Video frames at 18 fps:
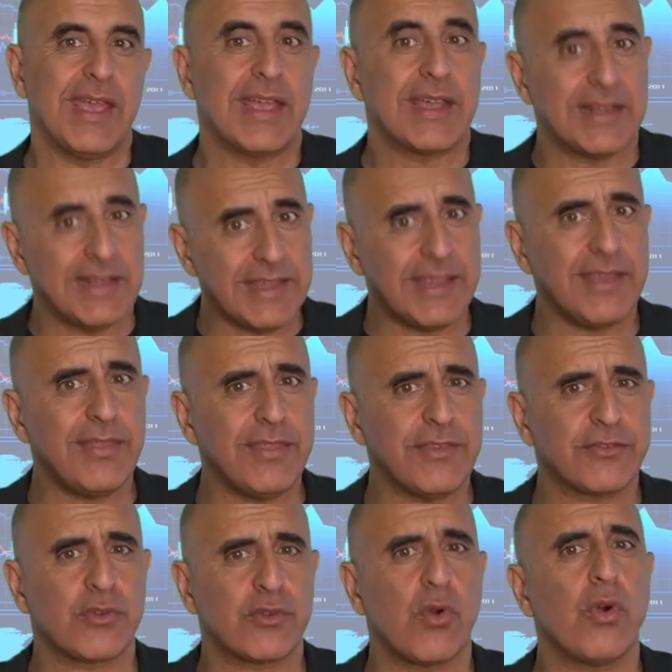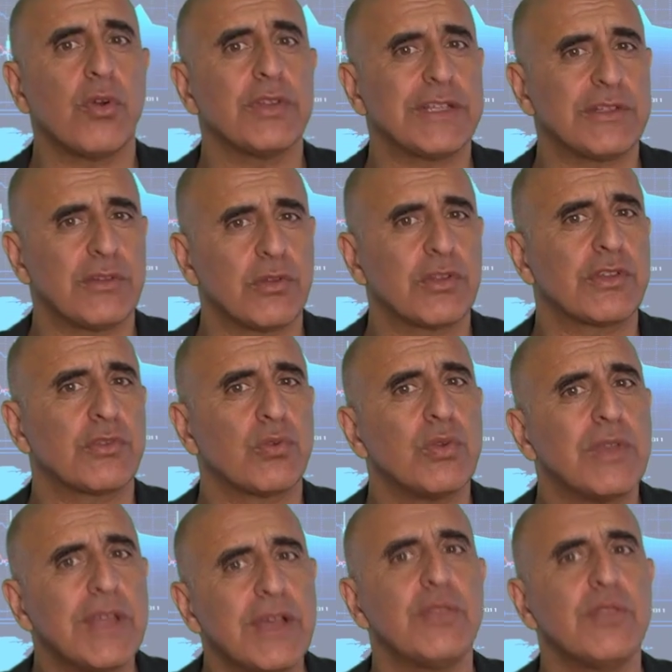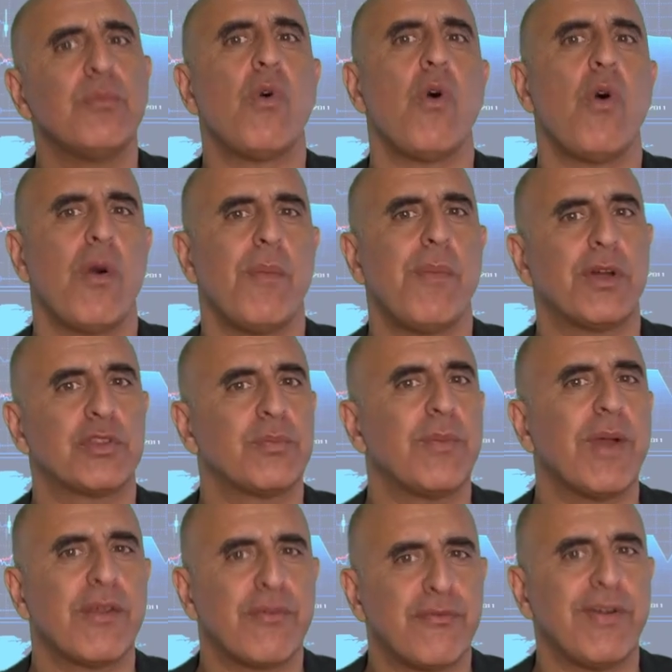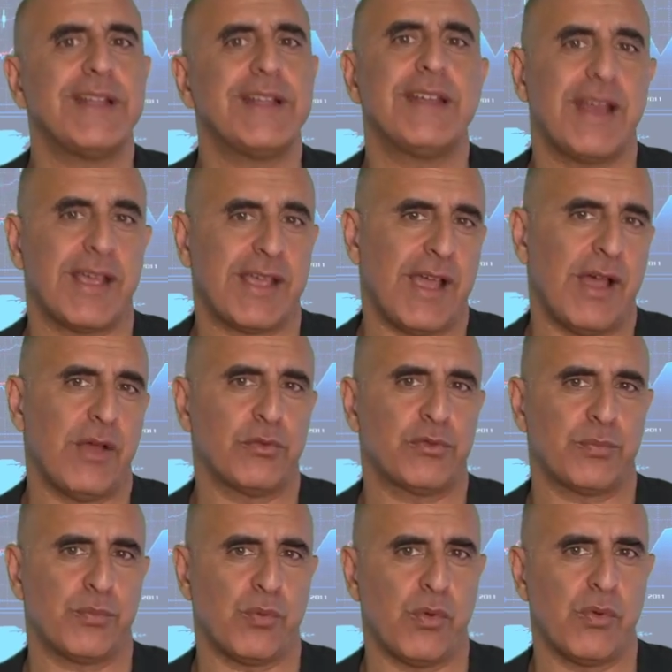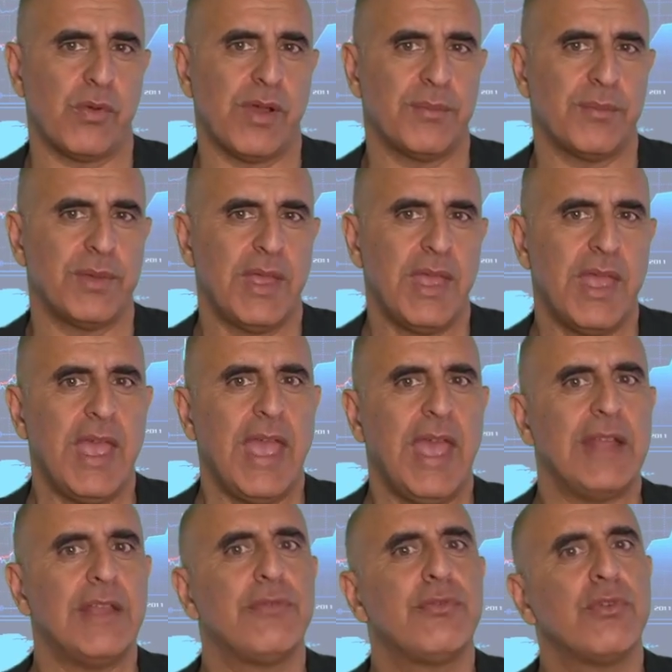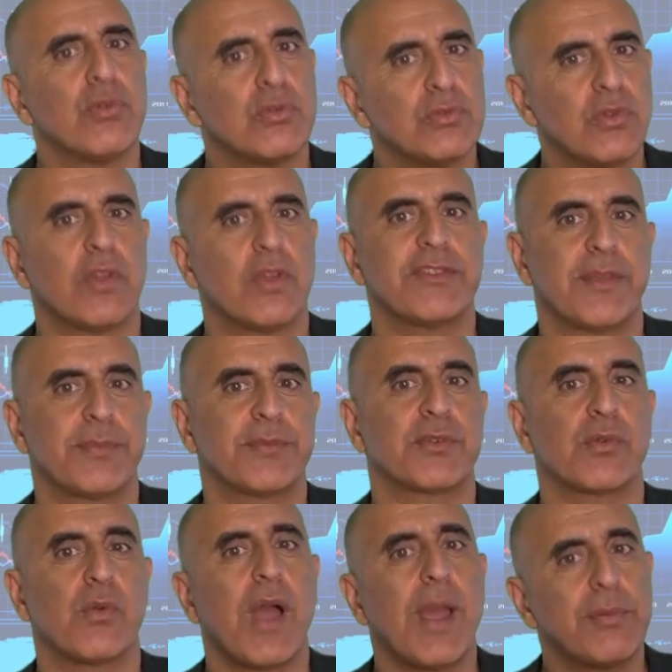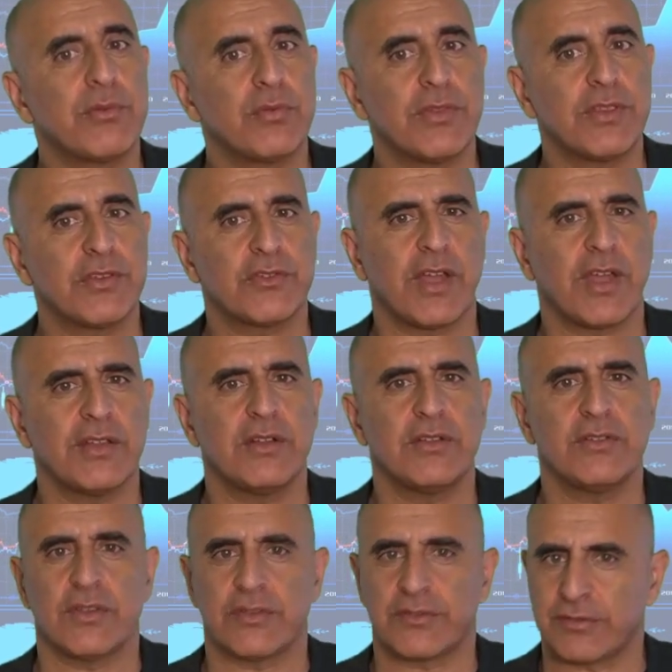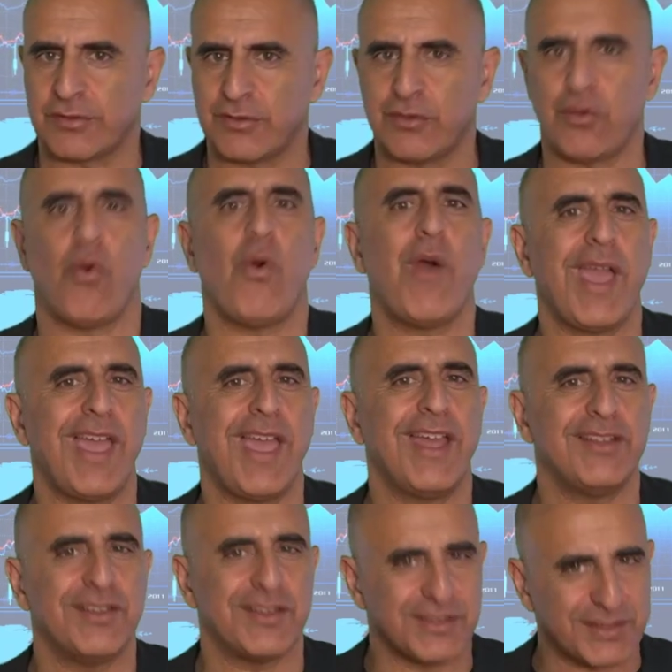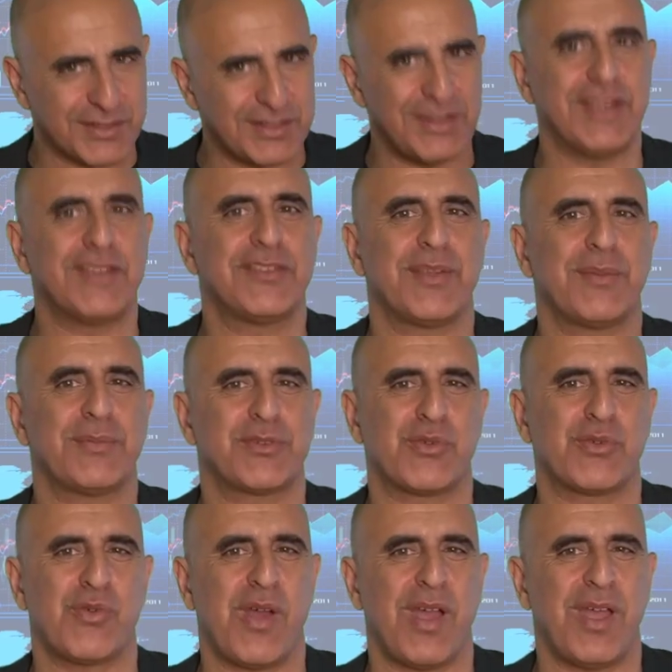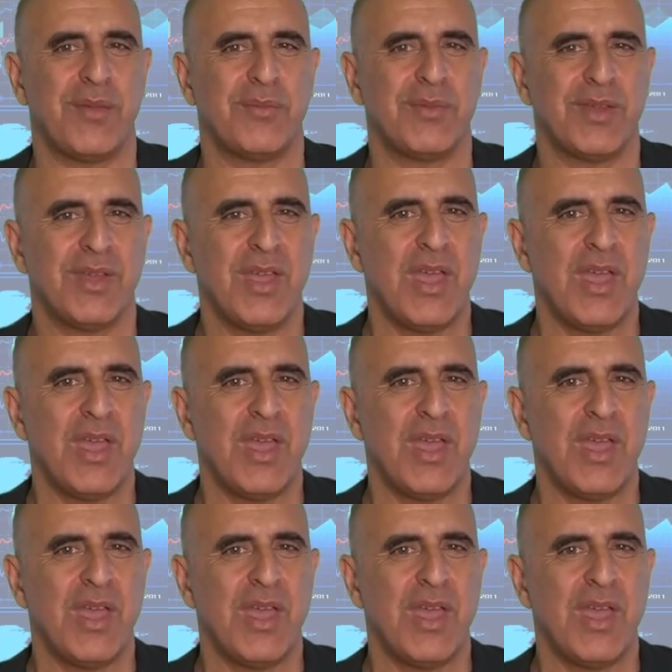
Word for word: click in this corner in order to learn more about my funded accounts program. And if you're not subscribed to this channel, just go ahead and click subscribe.